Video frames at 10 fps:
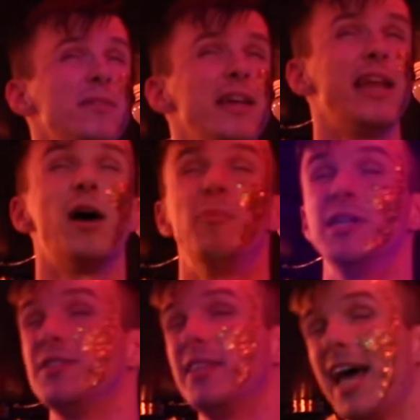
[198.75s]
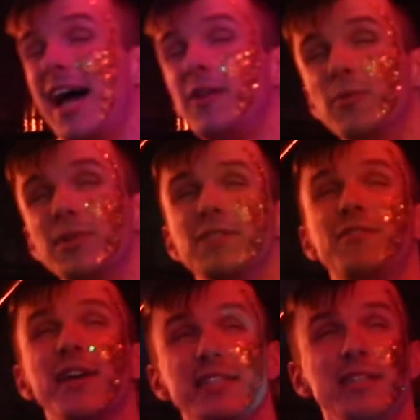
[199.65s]
and how much that was
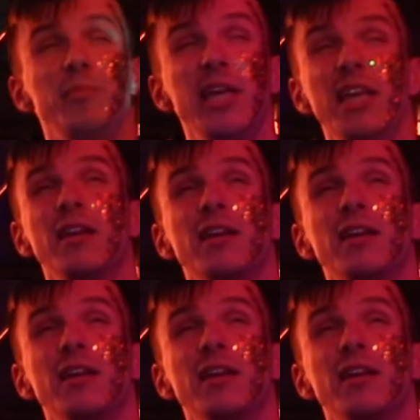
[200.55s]
affecting me,